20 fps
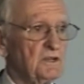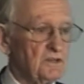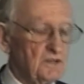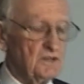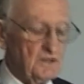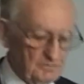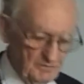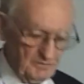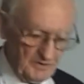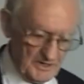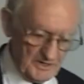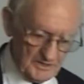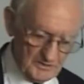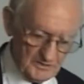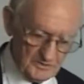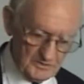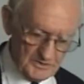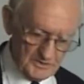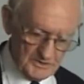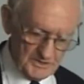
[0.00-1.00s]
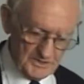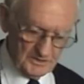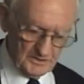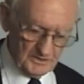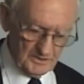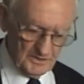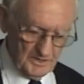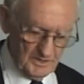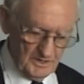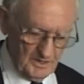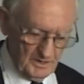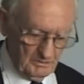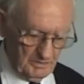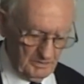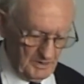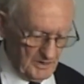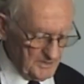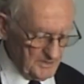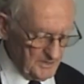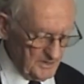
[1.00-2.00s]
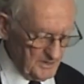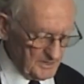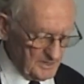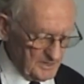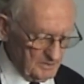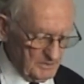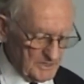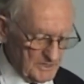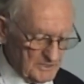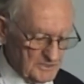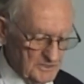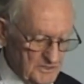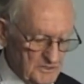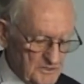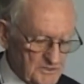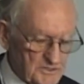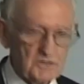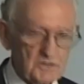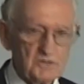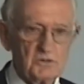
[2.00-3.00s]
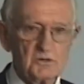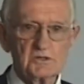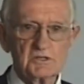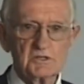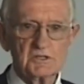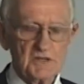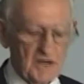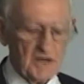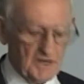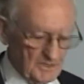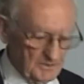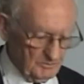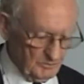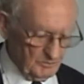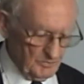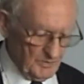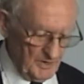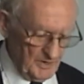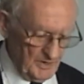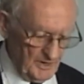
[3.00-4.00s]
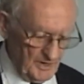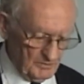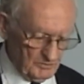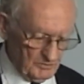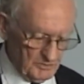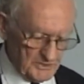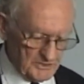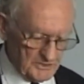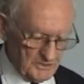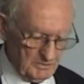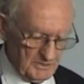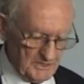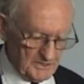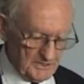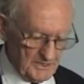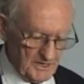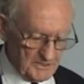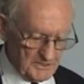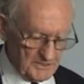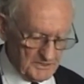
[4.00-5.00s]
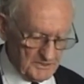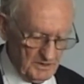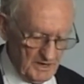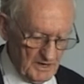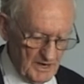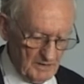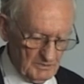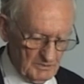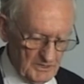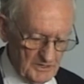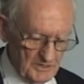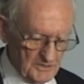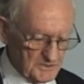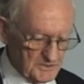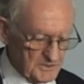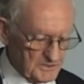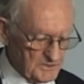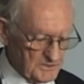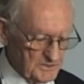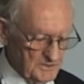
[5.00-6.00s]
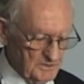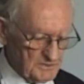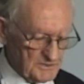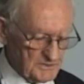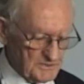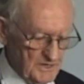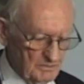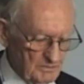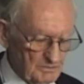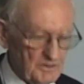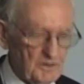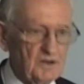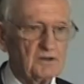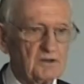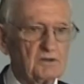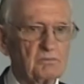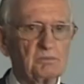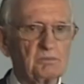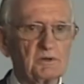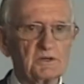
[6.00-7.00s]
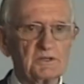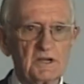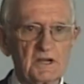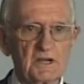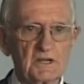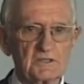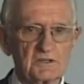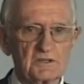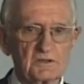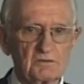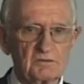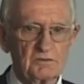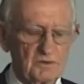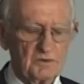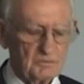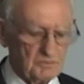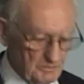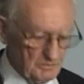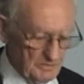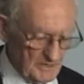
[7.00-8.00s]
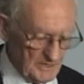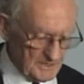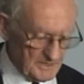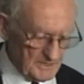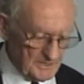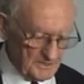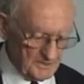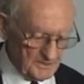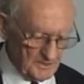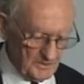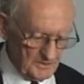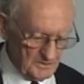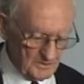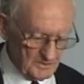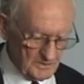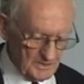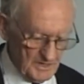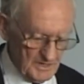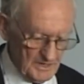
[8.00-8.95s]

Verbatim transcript: their final ordeal by donning a much-used corn sack out of which had been cut two armholes to serve as some kind of protection from the biting cold.